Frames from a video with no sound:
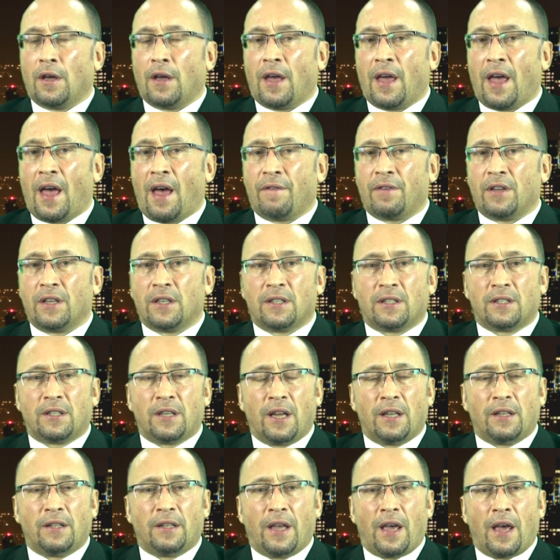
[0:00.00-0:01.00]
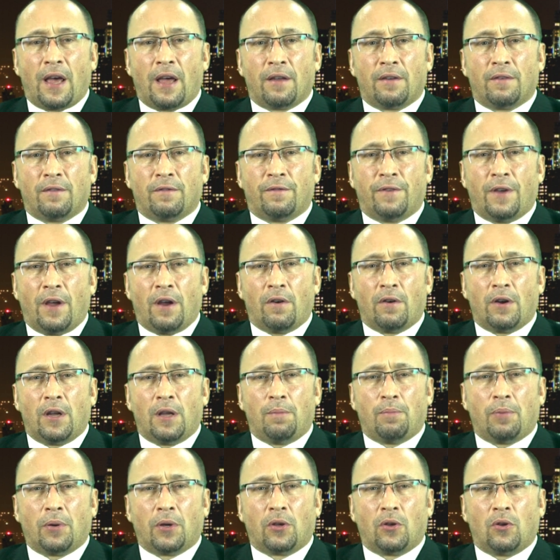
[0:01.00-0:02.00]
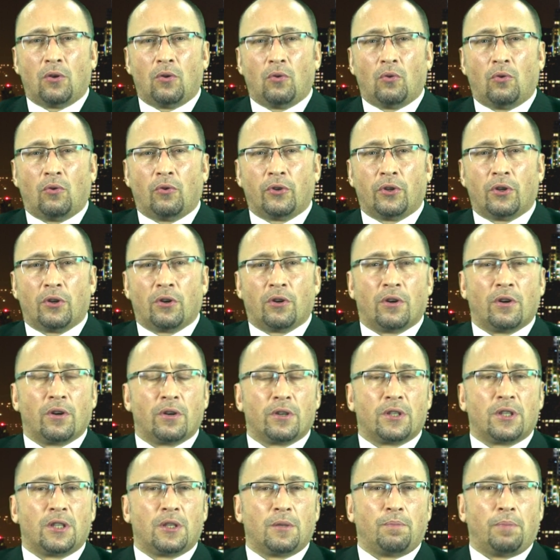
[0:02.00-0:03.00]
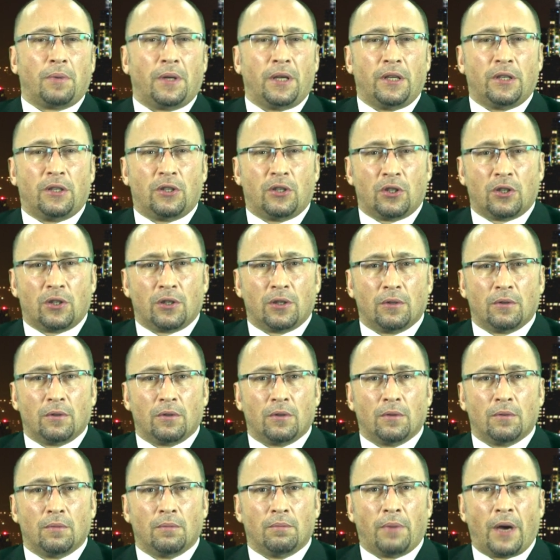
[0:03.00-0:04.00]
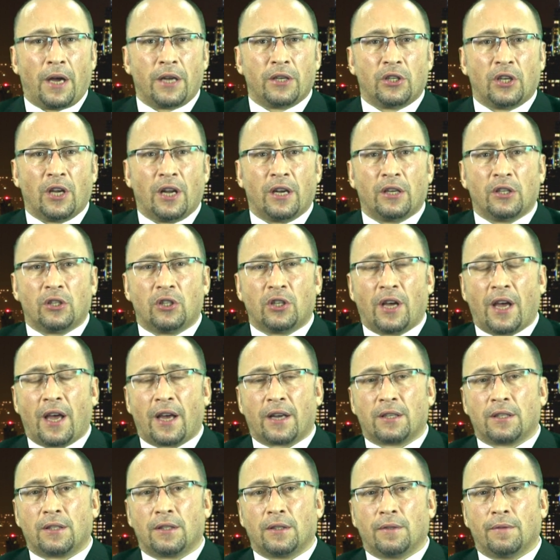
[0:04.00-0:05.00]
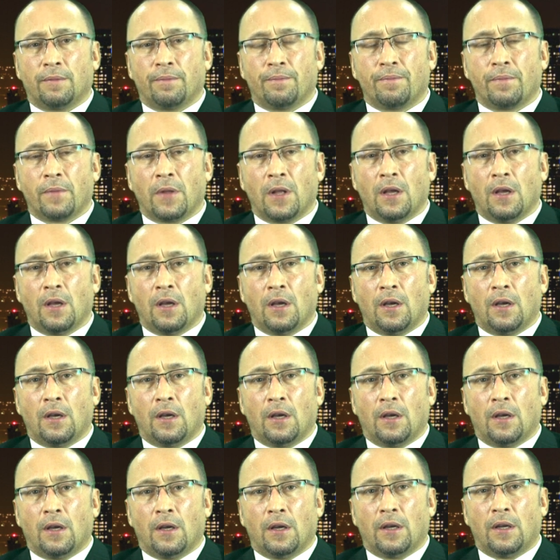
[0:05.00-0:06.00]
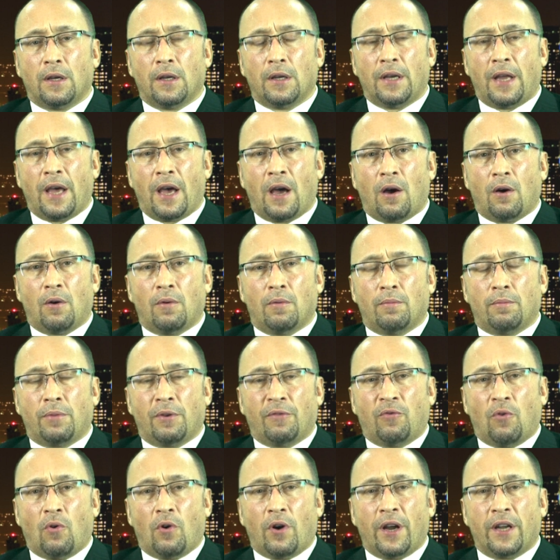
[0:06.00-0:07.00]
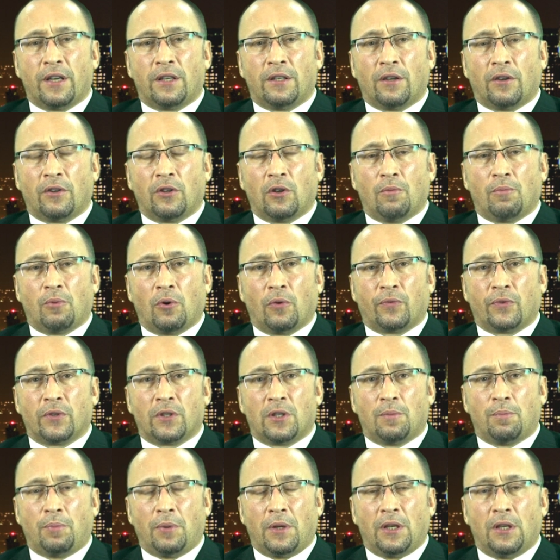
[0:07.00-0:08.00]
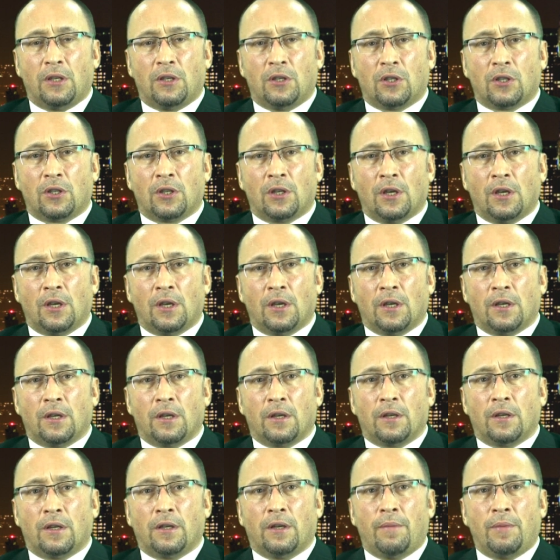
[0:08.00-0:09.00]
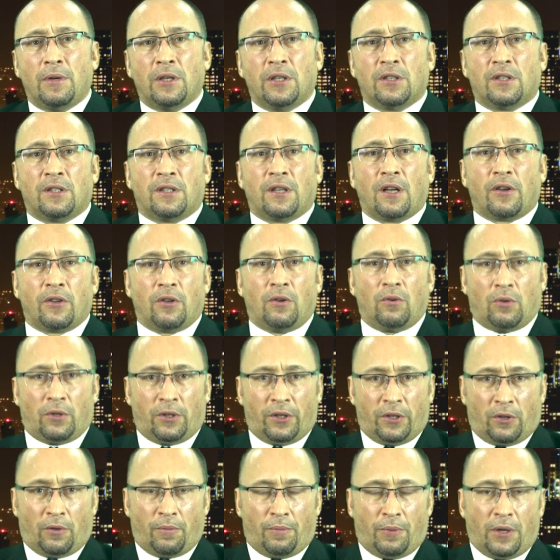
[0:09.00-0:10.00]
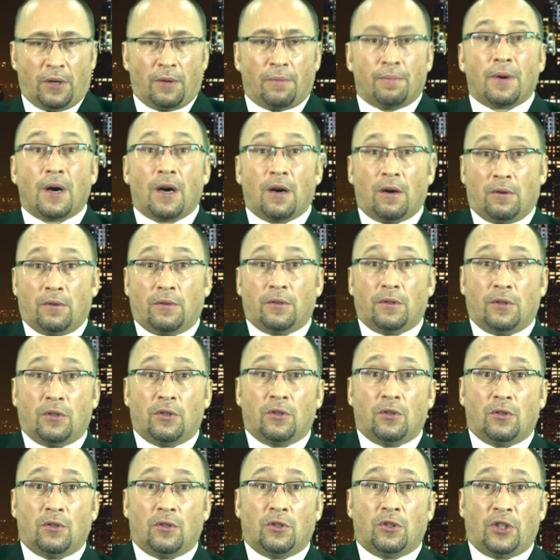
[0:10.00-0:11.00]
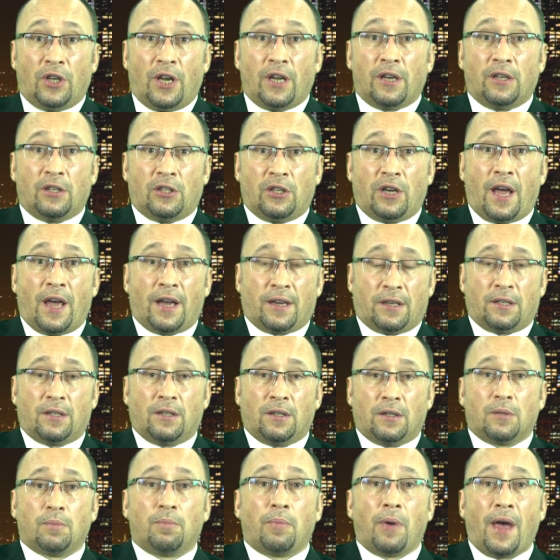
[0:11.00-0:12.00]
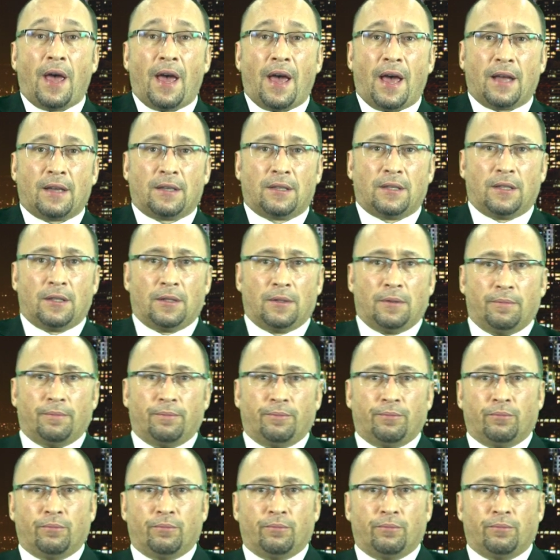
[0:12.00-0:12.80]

Having said that, very peculiar speech by Janet Jackson. Now, before I tell you about the speech, let me just tell you a little bit about Janet Jackson's past.